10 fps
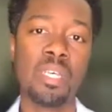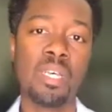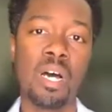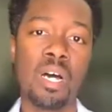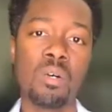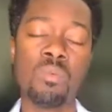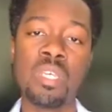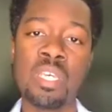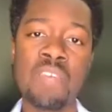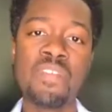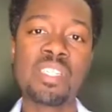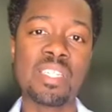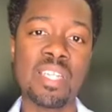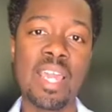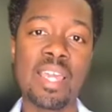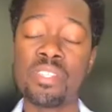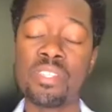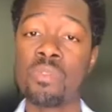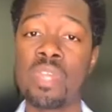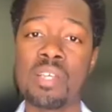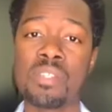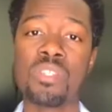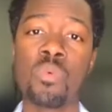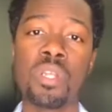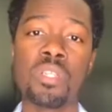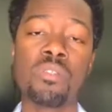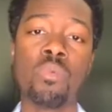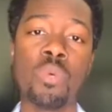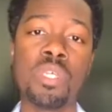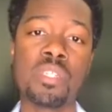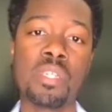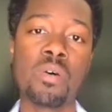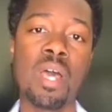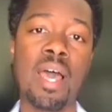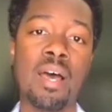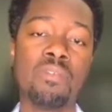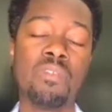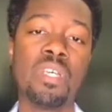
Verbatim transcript: Uh, even today in two thousand twenty-two, we still have